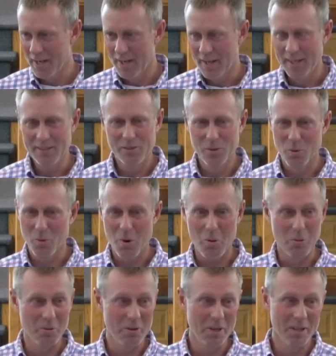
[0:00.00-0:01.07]
he's going to walk
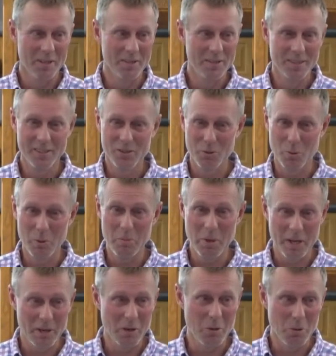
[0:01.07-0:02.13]
one day. He's going to be made
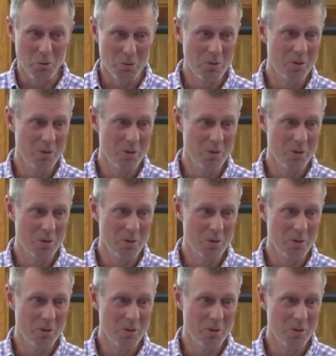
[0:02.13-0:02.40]
whole.